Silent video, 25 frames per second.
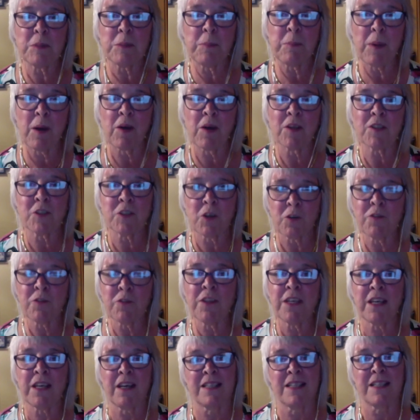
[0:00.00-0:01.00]
part of
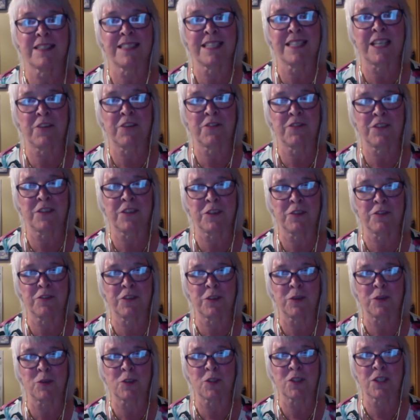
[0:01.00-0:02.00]
the ICF in the
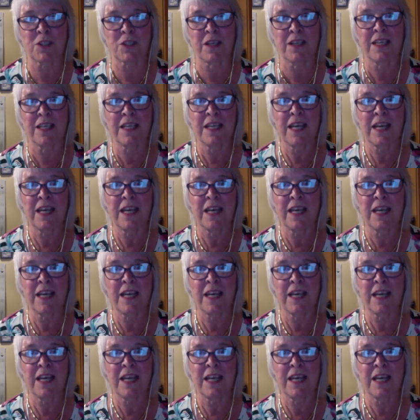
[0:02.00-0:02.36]
future